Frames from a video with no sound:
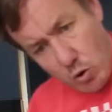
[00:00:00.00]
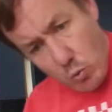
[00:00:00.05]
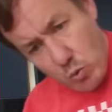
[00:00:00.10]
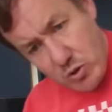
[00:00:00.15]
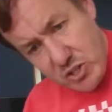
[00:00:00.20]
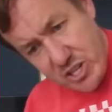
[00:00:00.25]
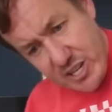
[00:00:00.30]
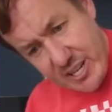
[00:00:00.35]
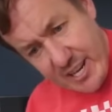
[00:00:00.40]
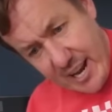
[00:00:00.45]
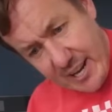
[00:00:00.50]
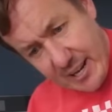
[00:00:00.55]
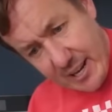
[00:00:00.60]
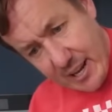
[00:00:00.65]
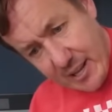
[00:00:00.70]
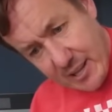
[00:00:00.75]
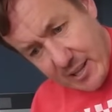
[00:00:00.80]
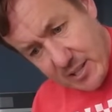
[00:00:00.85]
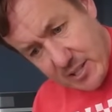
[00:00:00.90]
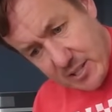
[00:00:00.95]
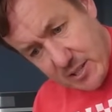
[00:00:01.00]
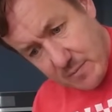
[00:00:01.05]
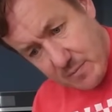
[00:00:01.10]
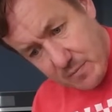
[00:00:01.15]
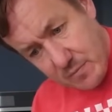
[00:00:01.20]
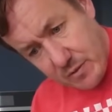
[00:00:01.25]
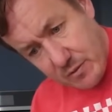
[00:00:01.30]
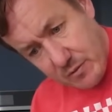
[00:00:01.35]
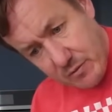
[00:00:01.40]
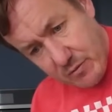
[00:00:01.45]
Once you get it, it's
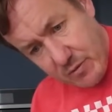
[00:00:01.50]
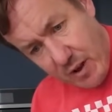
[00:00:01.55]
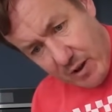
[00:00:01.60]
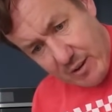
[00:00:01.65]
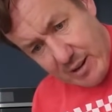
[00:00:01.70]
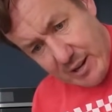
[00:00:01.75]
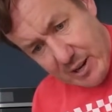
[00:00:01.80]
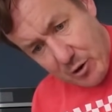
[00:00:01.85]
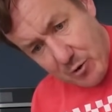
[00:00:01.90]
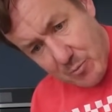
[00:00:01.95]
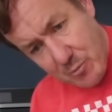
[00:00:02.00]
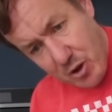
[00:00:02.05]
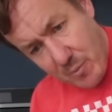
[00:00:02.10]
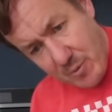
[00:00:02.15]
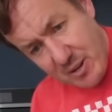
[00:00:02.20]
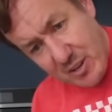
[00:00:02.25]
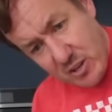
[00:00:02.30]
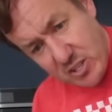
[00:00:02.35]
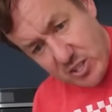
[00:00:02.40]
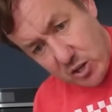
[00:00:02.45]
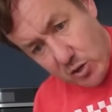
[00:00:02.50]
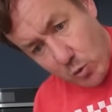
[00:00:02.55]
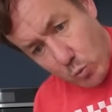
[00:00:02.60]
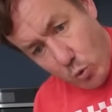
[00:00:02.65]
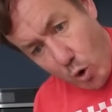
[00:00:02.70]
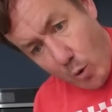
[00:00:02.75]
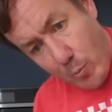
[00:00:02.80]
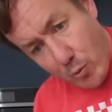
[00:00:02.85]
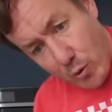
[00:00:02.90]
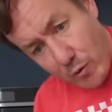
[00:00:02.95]
very little I mean, it's going to
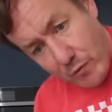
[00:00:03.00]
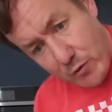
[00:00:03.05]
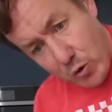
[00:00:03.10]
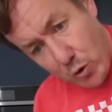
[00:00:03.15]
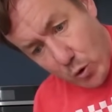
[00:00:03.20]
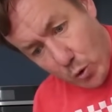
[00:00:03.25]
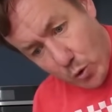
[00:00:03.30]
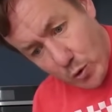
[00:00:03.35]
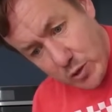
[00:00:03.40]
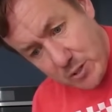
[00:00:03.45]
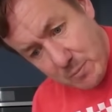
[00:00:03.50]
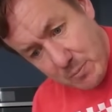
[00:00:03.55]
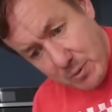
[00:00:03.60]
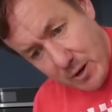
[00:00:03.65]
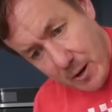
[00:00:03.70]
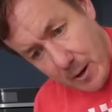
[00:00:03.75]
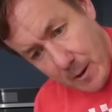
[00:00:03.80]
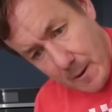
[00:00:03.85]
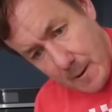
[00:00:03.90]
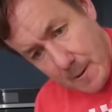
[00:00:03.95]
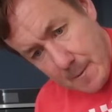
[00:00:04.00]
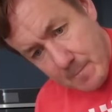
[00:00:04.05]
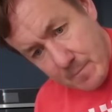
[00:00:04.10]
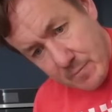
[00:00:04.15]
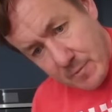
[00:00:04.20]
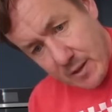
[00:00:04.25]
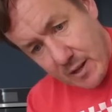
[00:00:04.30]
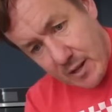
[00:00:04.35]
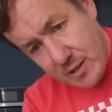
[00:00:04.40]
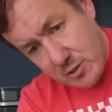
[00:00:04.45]
wobble, of course, but
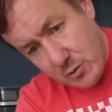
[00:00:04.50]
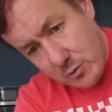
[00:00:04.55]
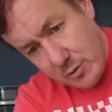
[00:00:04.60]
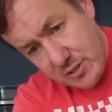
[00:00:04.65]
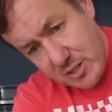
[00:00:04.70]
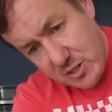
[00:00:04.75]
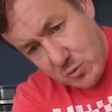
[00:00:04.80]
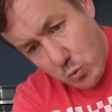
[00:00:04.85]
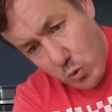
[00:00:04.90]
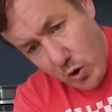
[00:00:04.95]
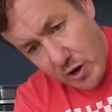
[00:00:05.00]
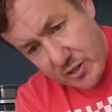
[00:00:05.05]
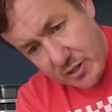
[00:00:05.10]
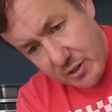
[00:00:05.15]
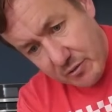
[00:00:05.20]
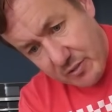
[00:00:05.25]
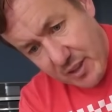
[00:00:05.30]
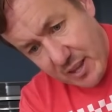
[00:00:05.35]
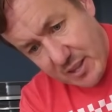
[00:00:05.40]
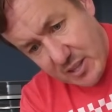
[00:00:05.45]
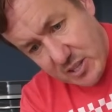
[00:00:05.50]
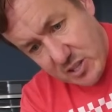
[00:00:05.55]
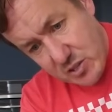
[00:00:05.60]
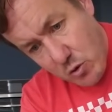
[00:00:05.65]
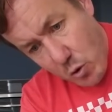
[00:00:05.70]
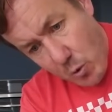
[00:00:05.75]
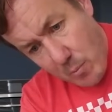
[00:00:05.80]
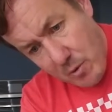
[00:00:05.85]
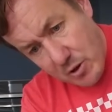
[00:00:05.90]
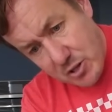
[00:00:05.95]
as long as it's wide enough there, there's
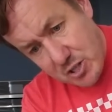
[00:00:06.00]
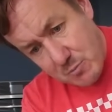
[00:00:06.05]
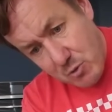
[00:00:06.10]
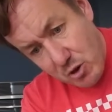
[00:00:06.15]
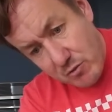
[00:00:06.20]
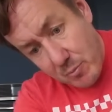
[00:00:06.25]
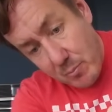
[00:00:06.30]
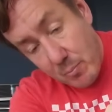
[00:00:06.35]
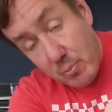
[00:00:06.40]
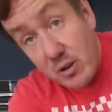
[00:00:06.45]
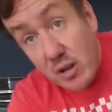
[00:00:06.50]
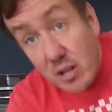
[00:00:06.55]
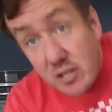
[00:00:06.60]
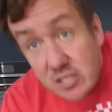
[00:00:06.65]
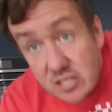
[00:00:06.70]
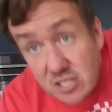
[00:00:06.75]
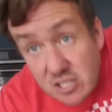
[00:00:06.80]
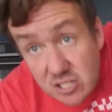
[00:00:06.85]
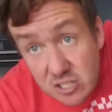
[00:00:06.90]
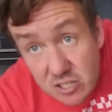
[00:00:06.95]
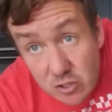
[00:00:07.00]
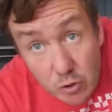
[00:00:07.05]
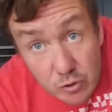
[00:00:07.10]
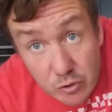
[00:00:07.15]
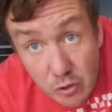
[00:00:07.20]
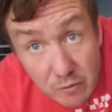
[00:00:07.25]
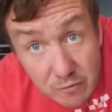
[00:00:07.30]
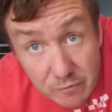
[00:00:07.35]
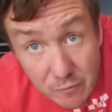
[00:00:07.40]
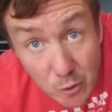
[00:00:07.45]
not much movement. Plus, this has got
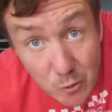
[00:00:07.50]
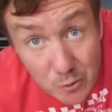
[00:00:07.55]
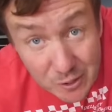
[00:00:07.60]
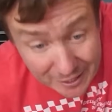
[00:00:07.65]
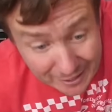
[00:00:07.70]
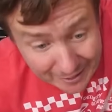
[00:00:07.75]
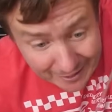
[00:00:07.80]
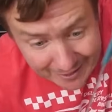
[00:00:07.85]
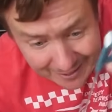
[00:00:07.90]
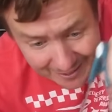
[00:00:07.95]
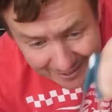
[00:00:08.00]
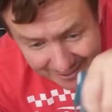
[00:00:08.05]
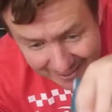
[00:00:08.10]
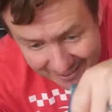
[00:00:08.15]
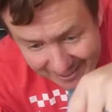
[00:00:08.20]
no food in it.